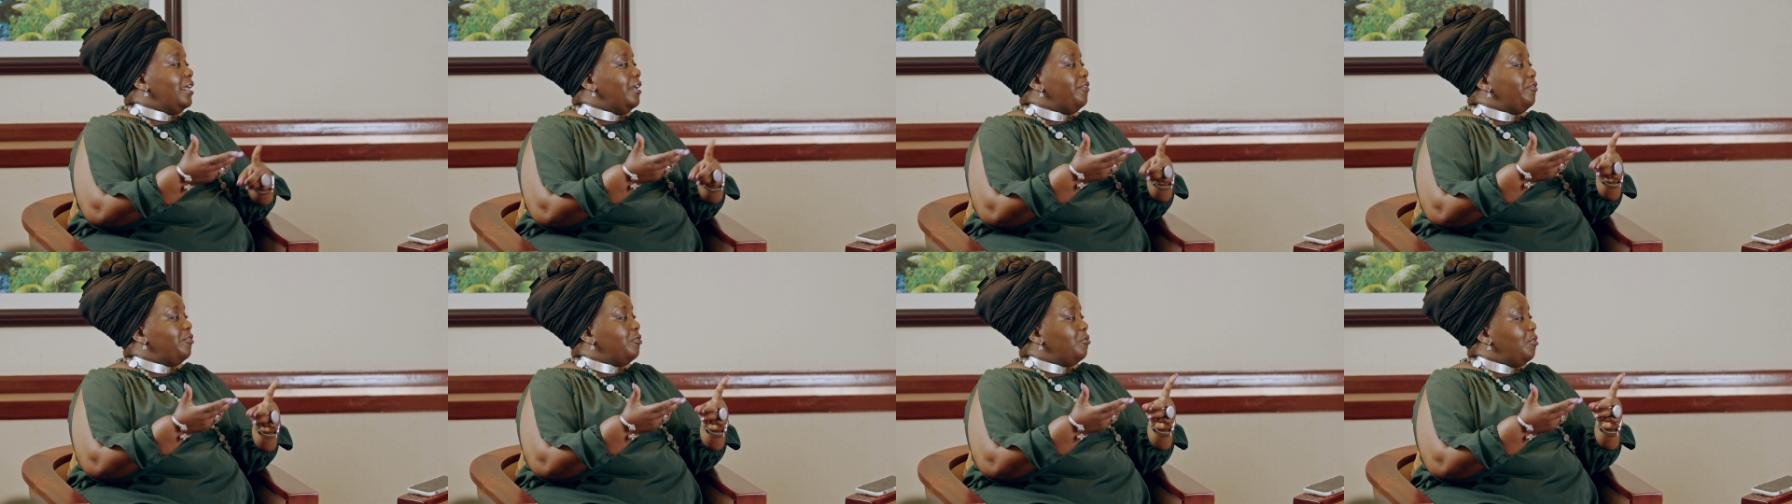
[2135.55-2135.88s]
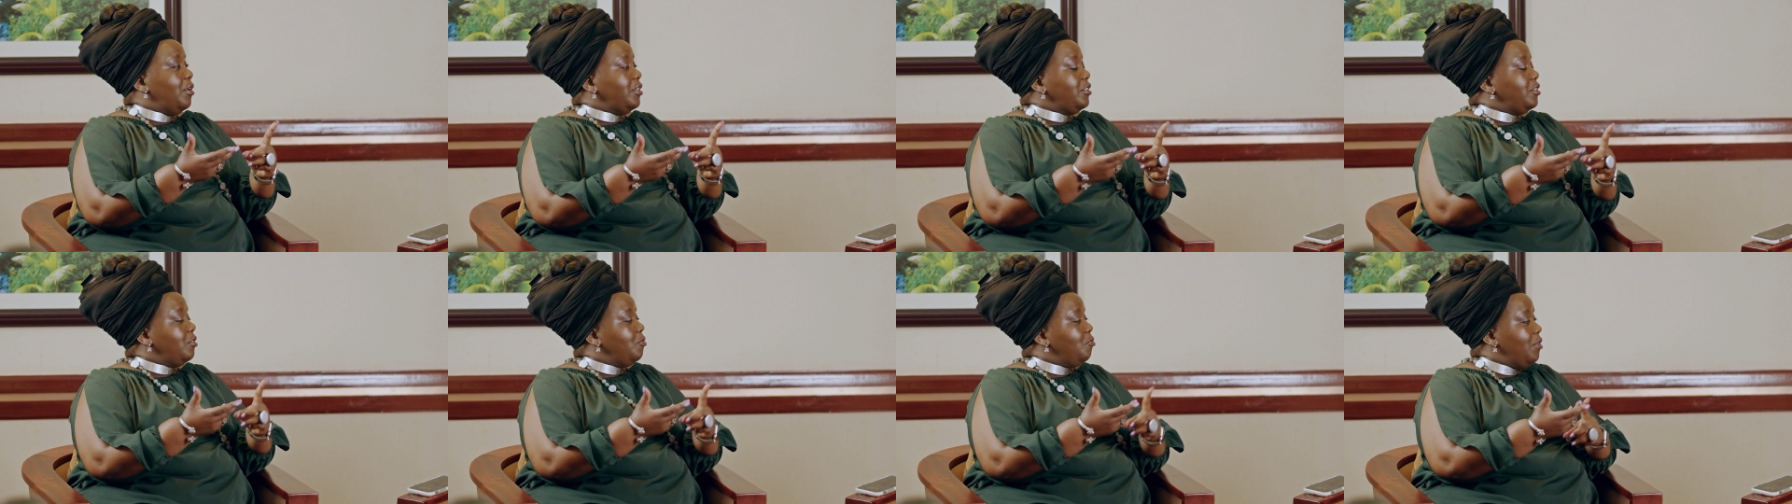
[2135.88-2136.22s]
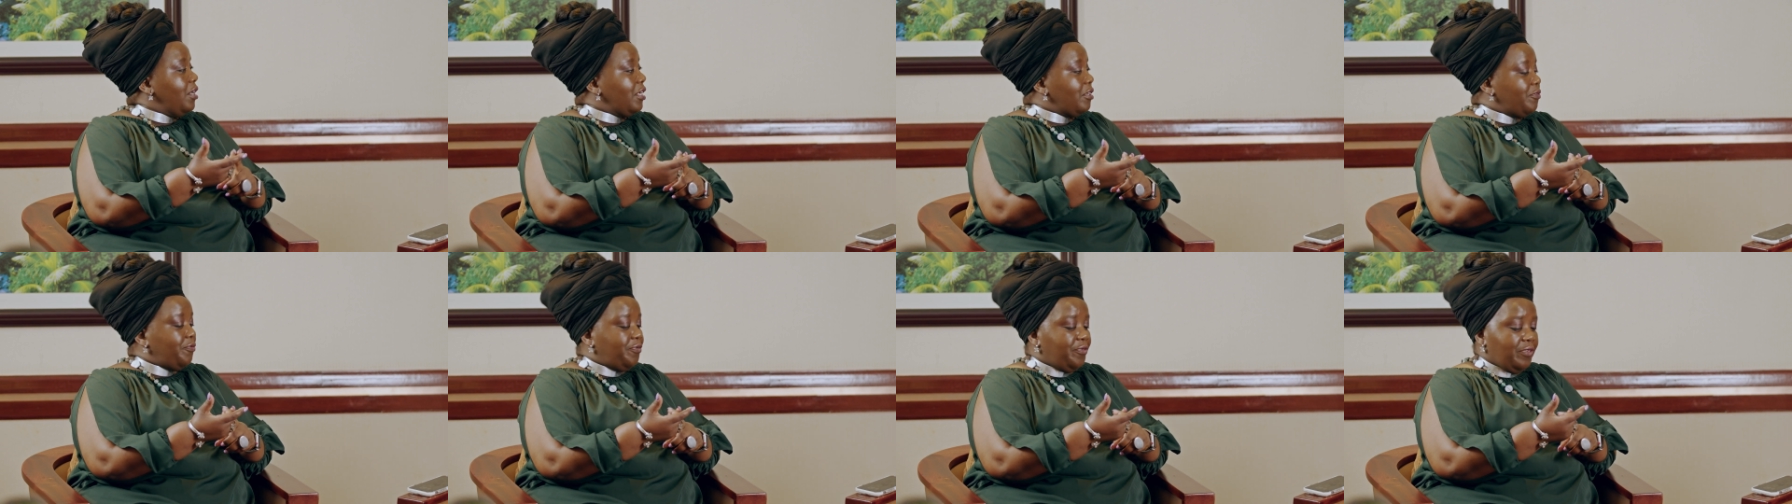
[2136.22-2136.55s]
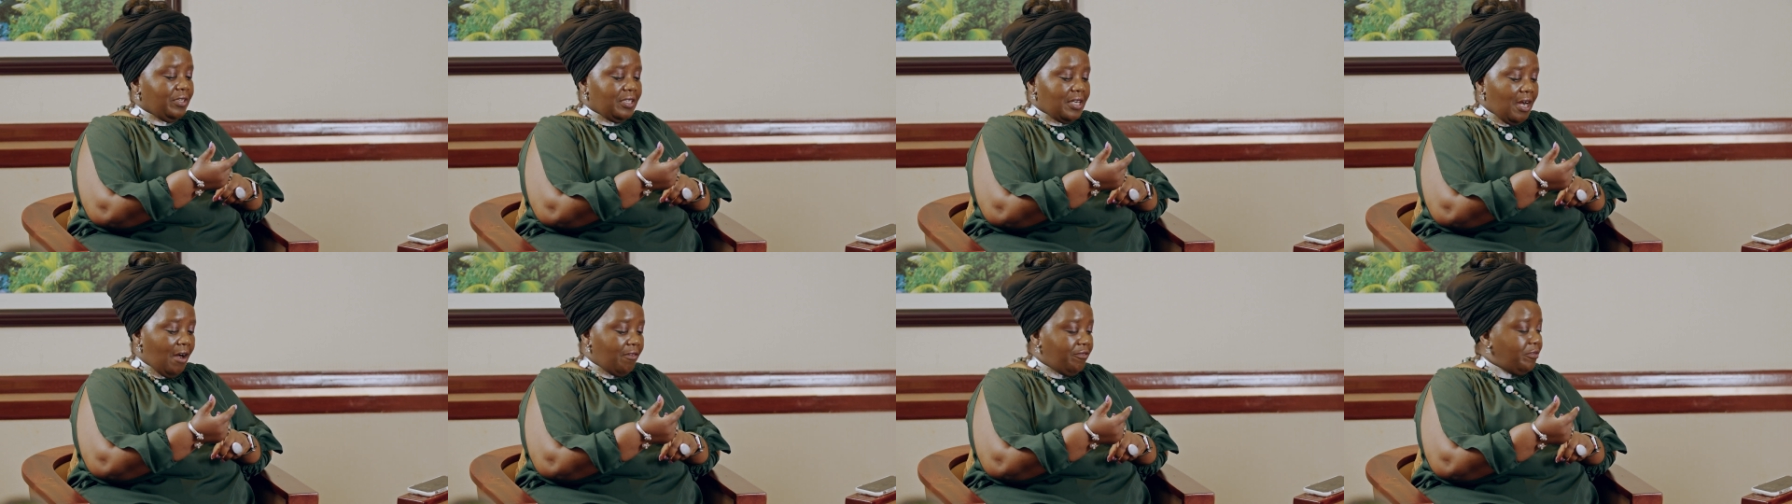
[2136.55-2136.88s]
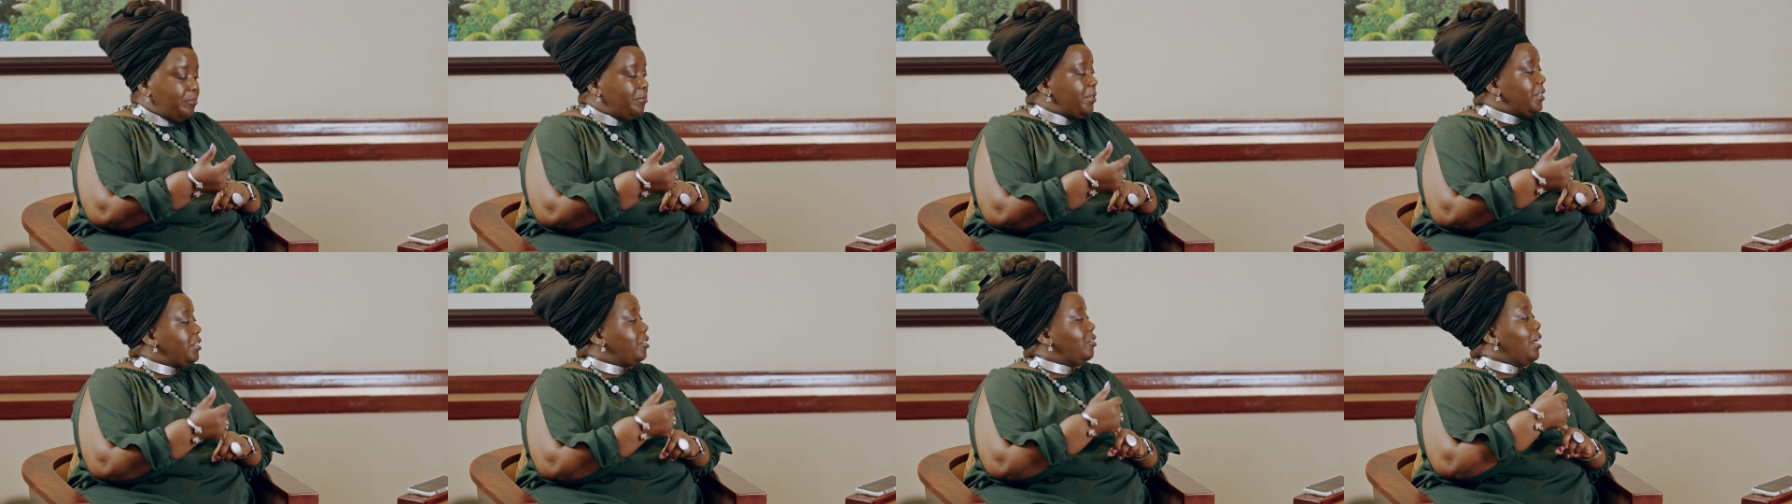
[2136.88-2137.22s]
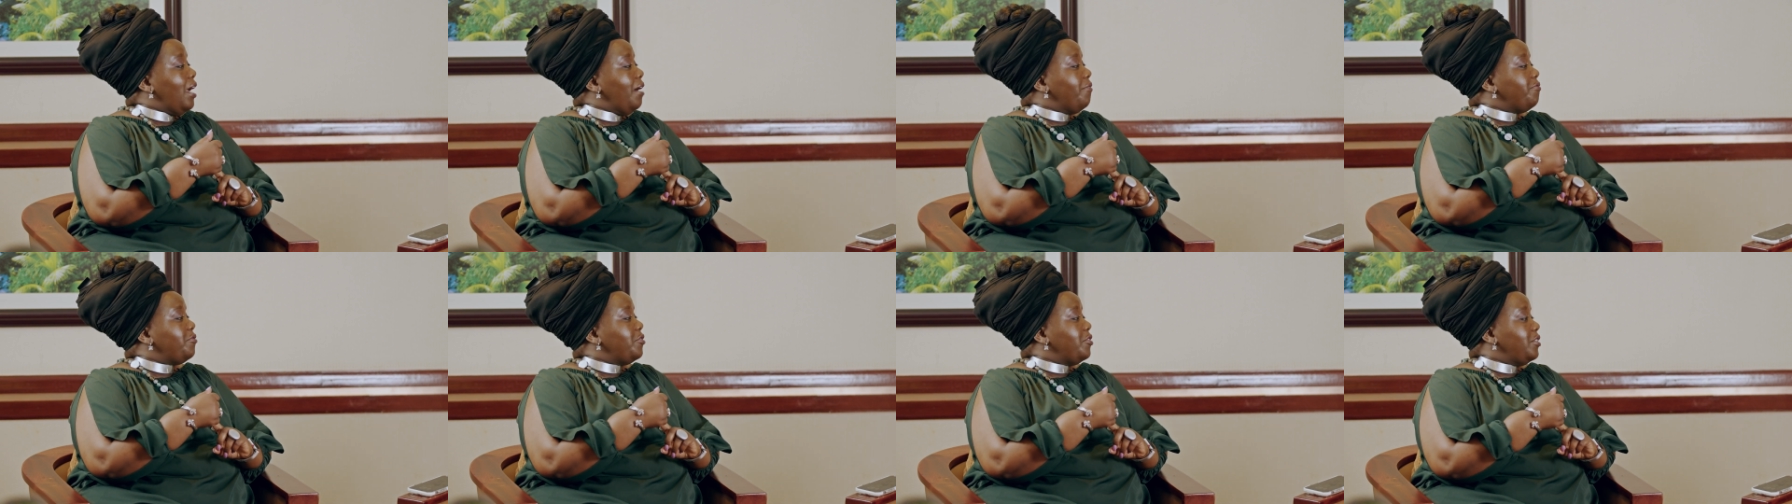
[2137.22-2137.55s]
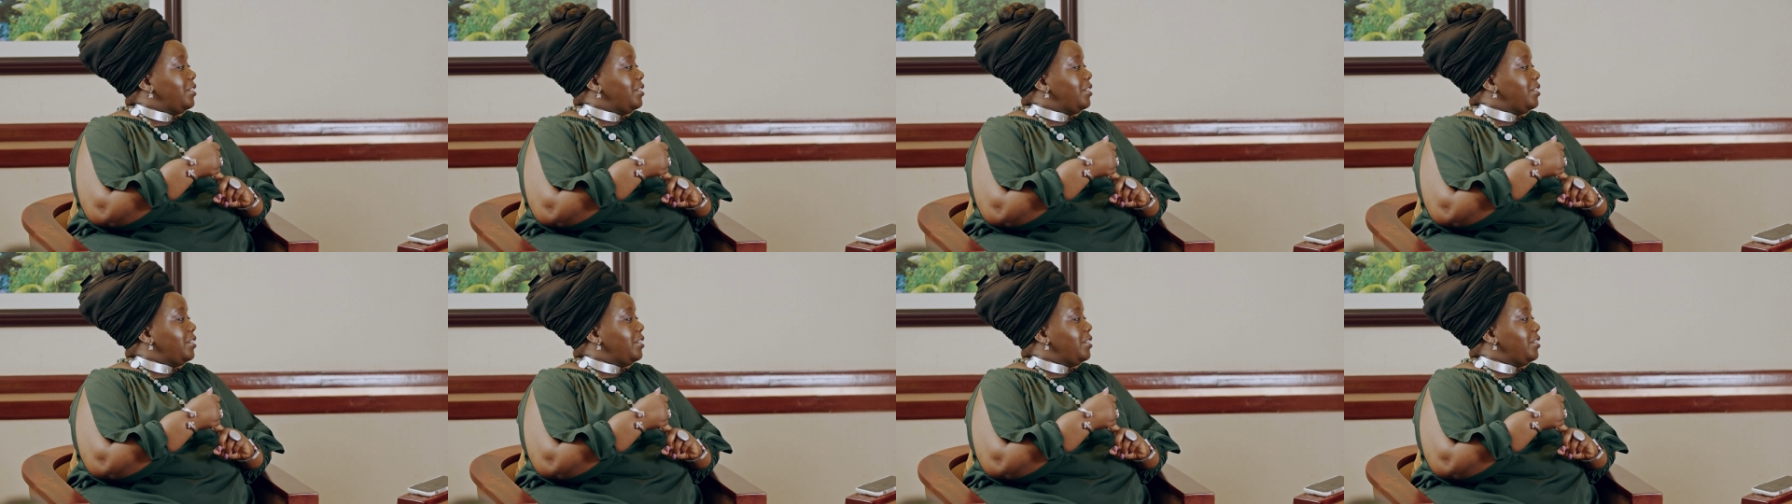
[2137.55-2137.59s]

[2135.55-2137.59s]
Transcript: If you want to work for government, you have